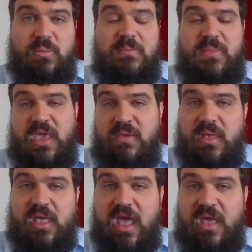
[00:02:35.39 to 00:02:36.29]
Maybe he
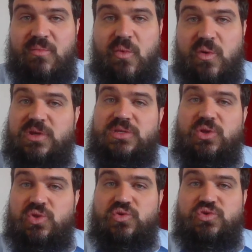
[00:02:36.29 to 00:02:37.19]
became more
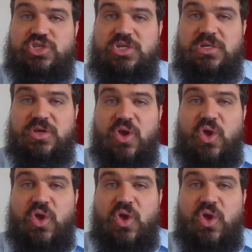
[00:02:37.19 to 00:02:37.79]
disillusioned